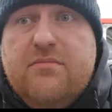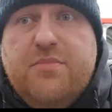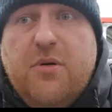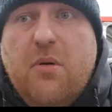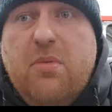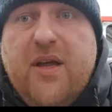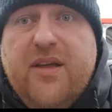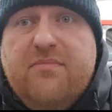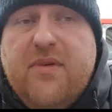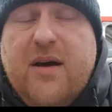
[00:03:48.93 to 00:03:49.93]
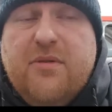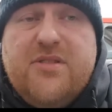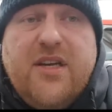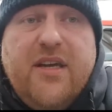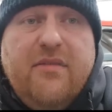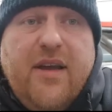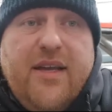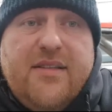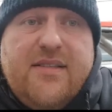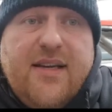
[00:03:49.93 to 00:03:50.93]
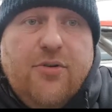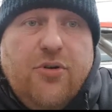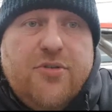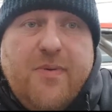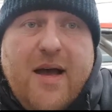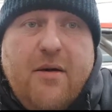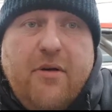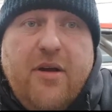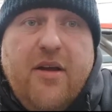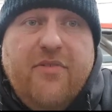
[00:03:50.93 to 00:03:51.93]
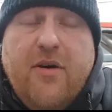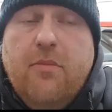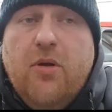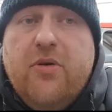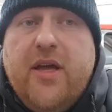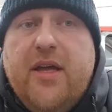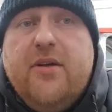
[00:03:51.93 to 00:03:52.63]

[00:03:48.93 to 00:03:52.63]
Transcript: probably, I would say, 8 to 10 horsepower if I'm lucky,